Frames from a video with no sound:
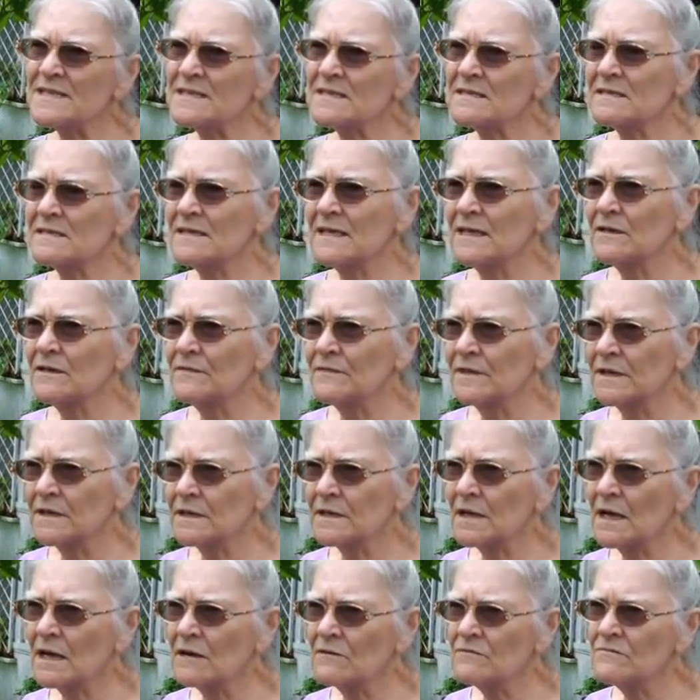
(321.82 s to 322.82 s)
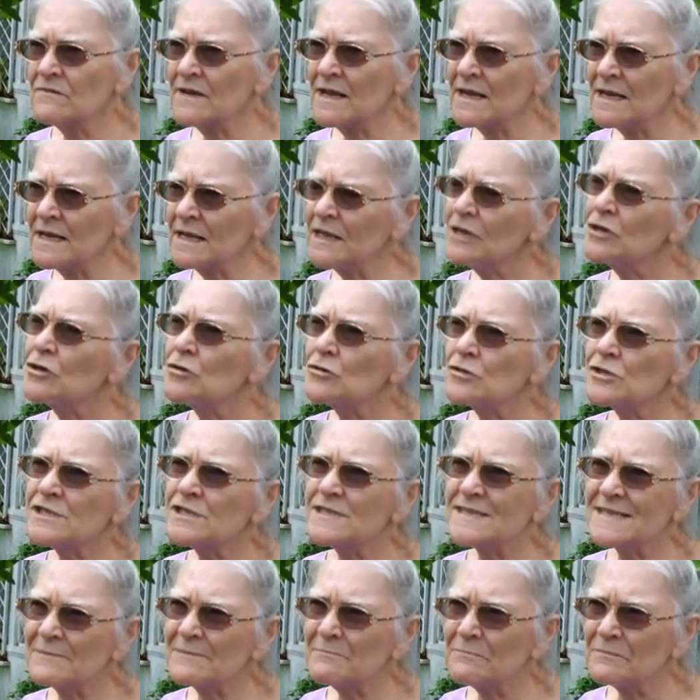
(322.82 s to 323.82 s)
to think of a really good
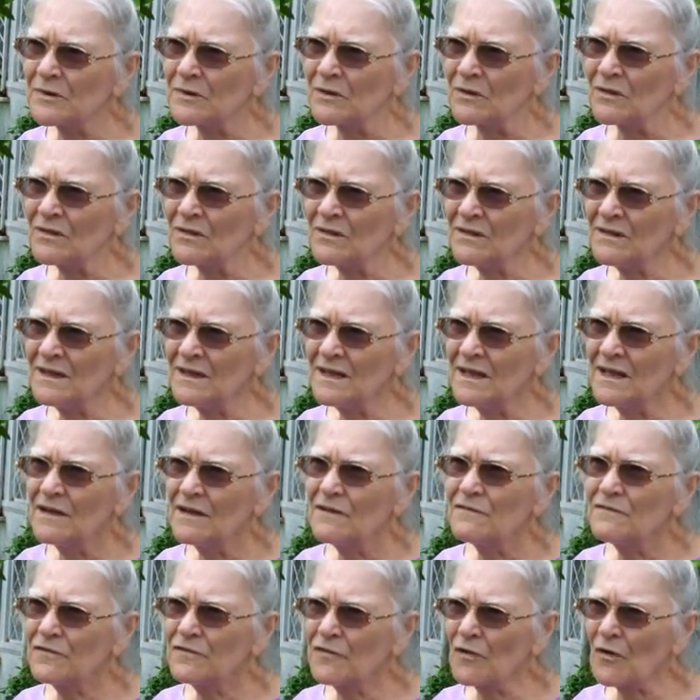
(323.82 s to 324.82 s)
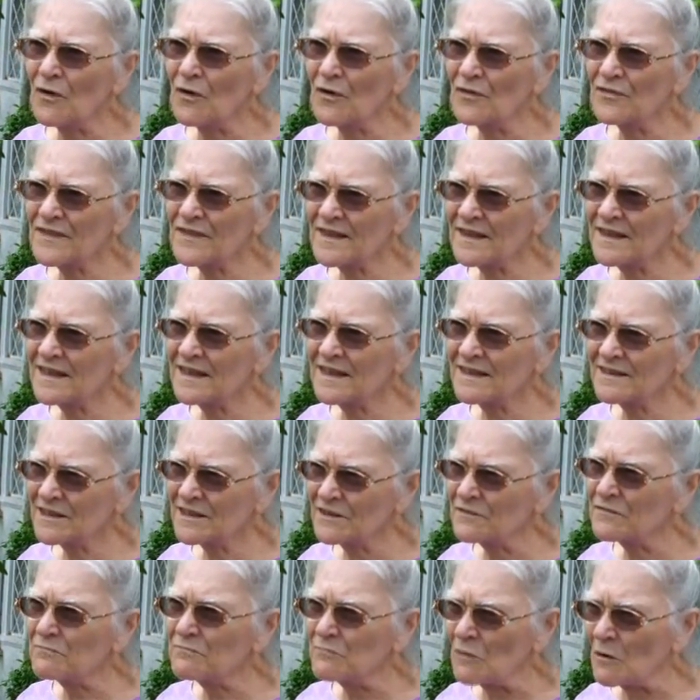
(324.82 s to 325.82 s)
symbol for the
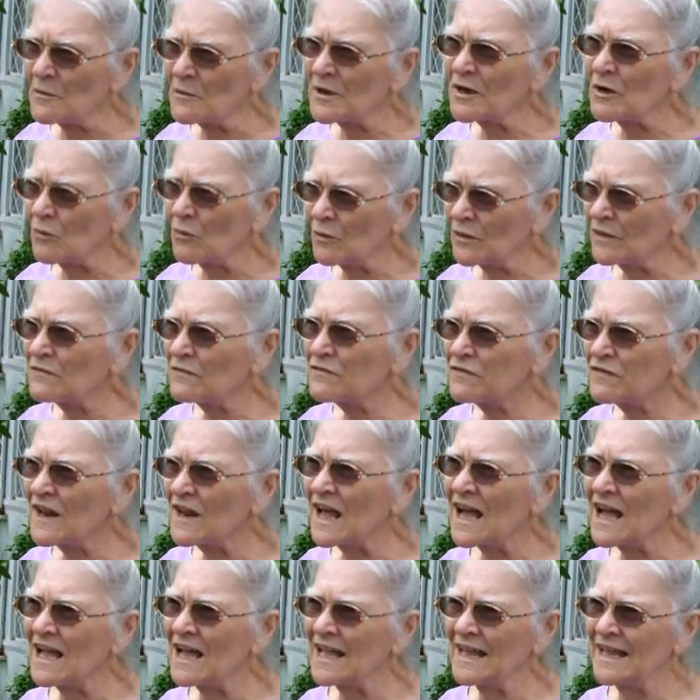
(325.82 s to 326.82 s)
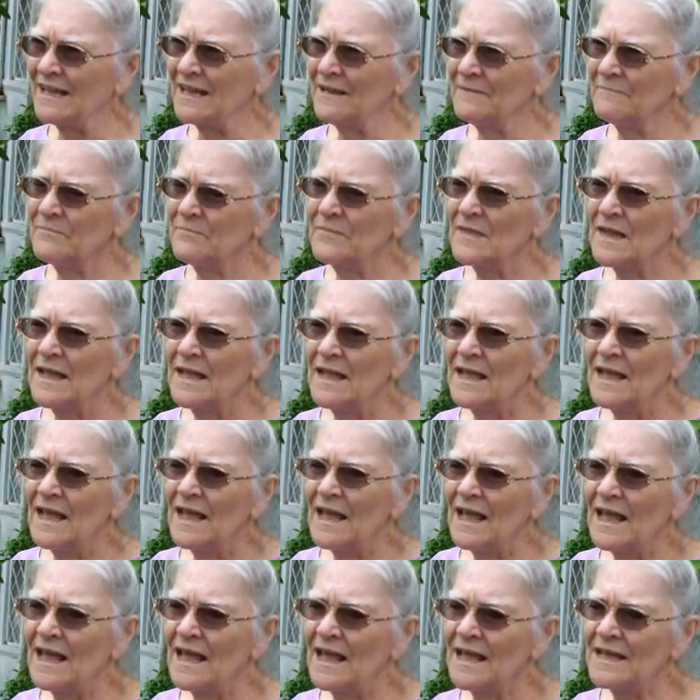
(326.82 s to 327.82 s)
what we call the fly.
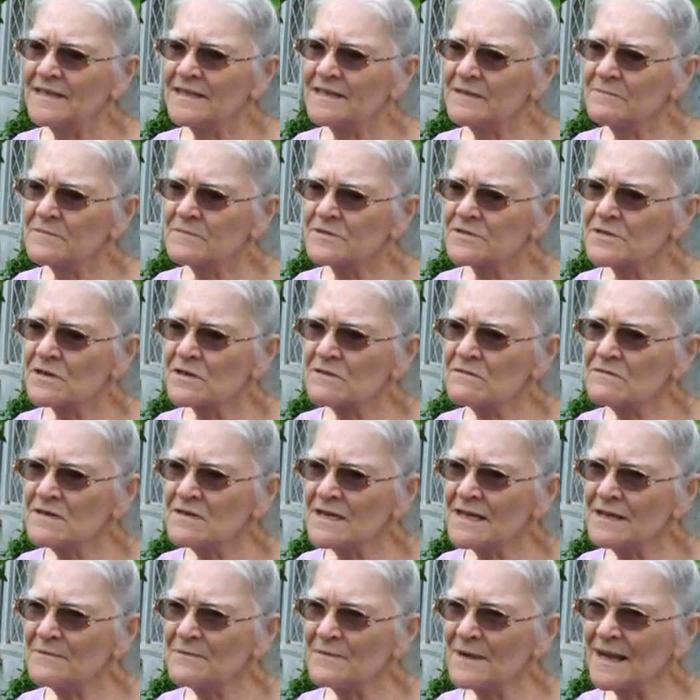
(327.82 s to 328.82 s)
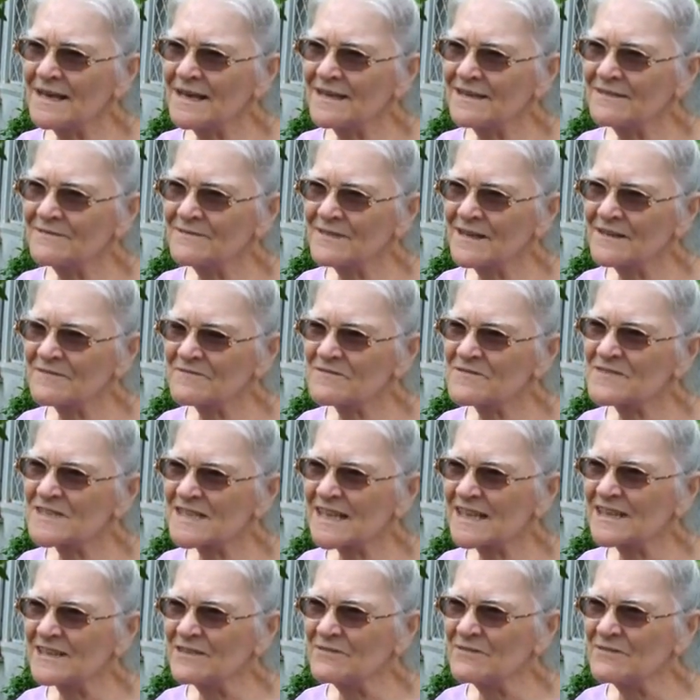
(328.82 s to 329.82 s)
And it was only when we suddenly